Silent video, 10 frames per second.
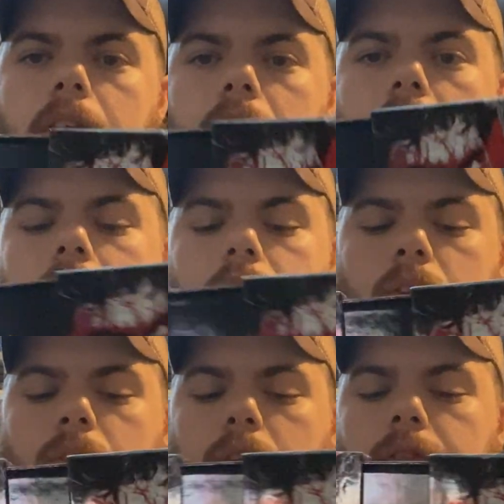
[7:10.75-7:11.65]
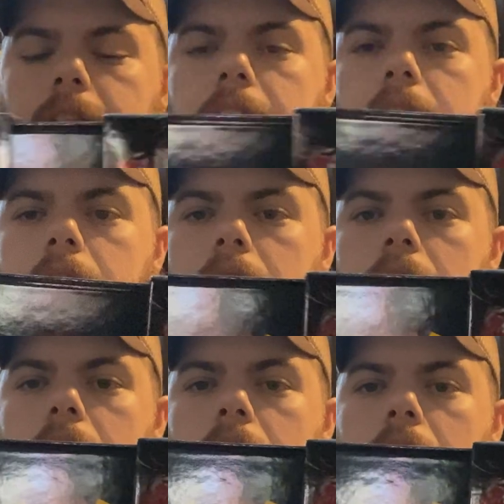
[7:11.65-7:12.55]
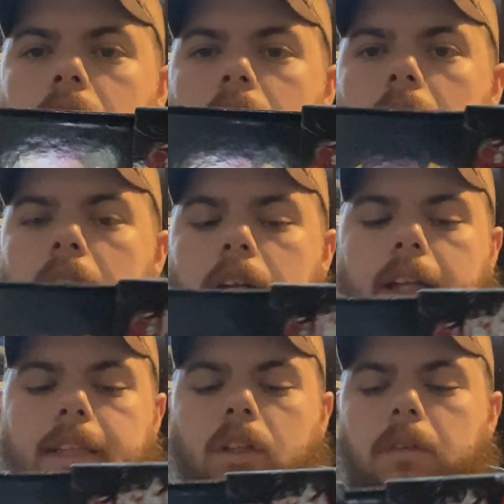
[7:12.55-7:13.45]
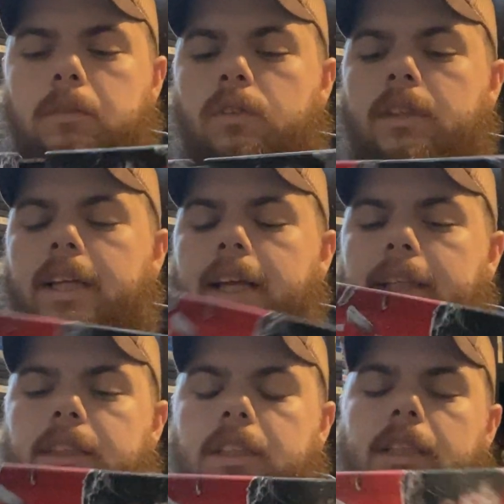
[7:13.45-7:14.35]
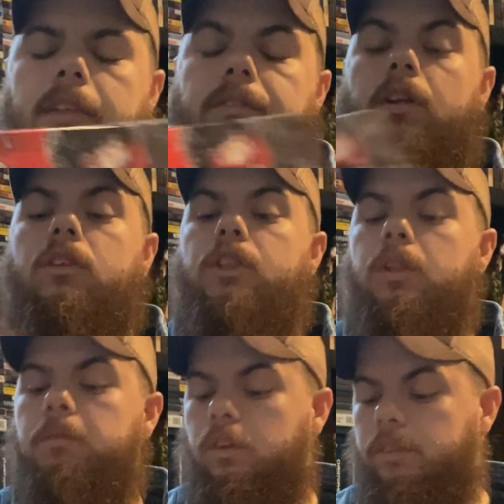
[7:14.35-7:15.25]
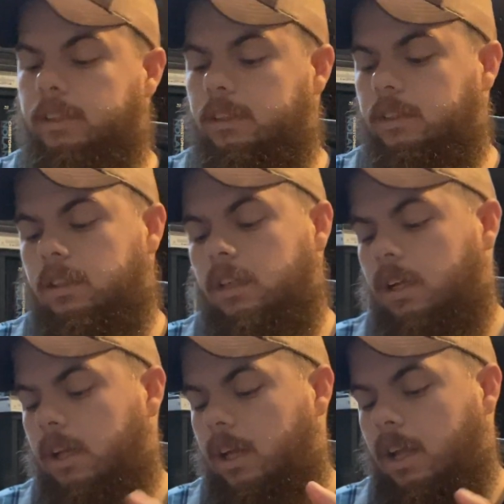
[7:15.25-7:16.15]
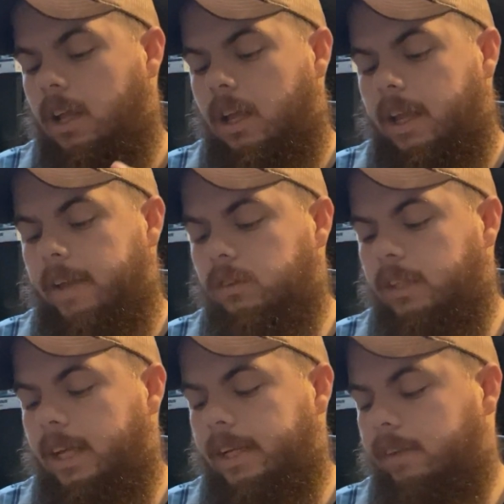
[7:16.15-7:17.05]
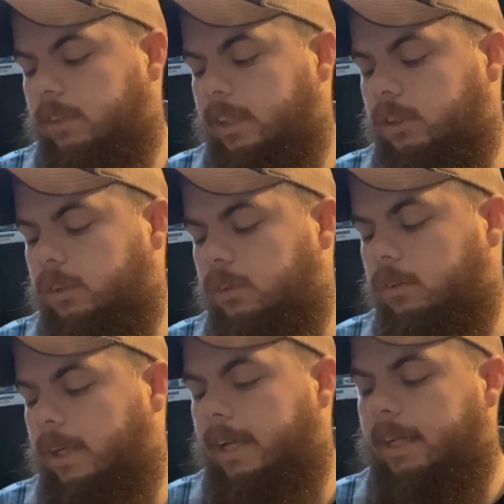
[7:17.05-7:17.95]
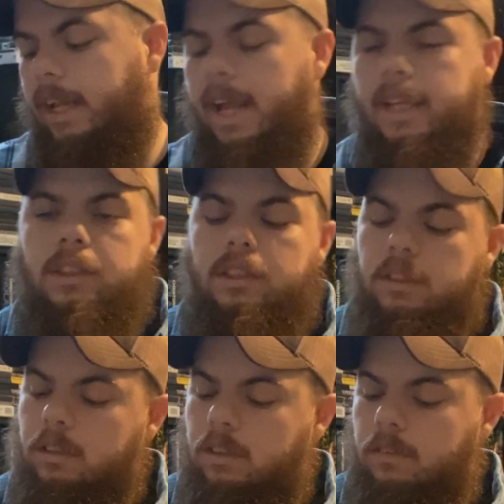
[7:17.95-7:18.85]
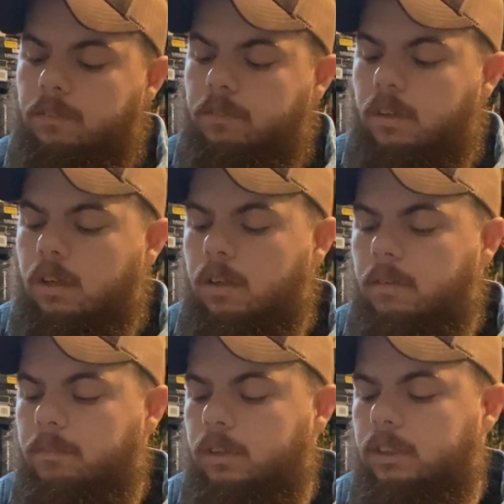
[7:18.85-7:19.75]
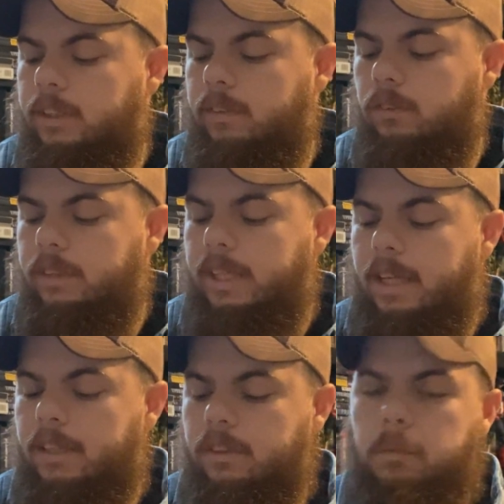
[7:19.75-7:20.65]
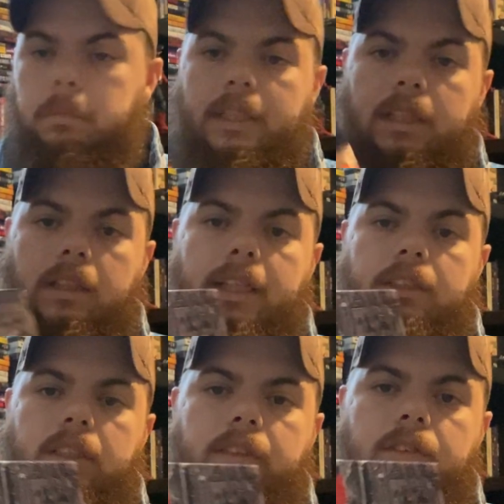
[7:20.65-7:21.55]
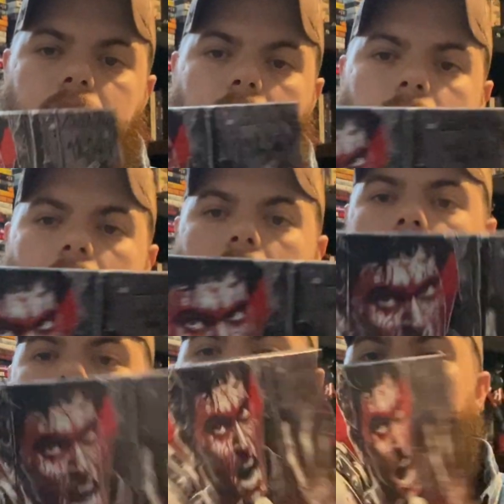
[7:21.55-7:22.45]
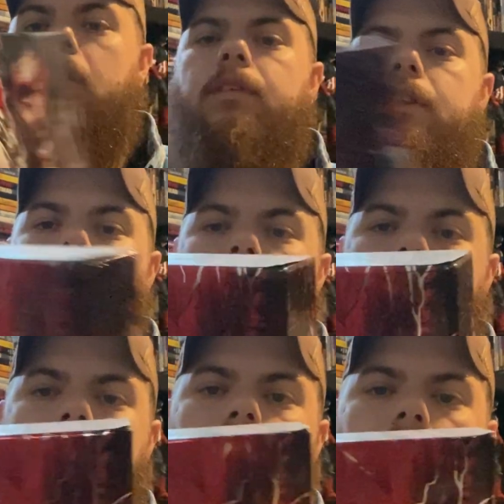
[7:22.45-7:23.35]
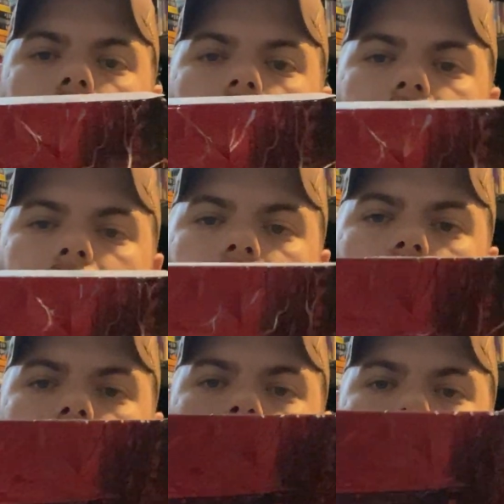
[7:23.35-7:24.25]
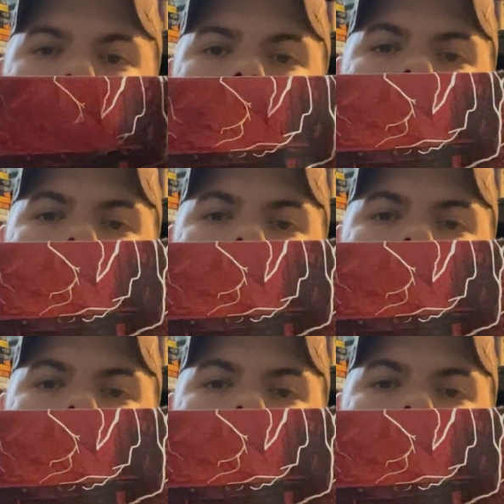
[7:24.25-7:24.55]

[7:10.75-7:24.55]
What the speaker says: It says groovy. It has all the movies. It has the first 2 movies, Evil Dead, Evil Dead 2, and Ash versus Evil Dead complete collection TV show. Love this thing. I think it's awesome.